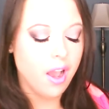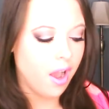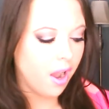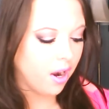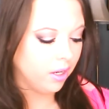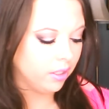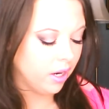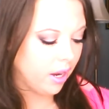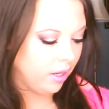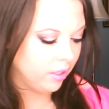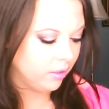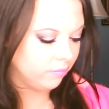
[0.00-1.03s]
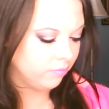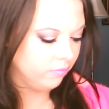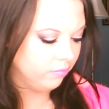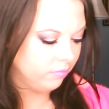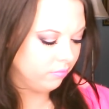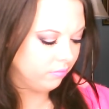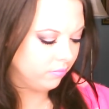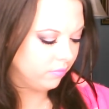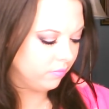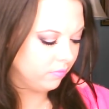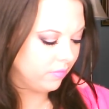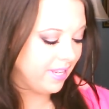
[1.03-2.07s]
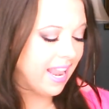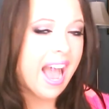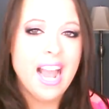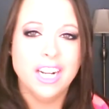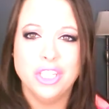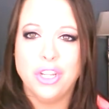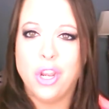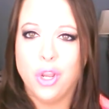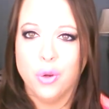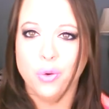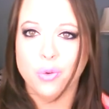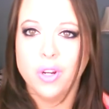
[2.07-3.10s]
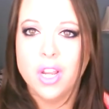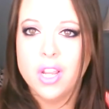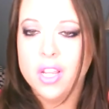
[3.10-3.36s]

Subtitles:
are not new.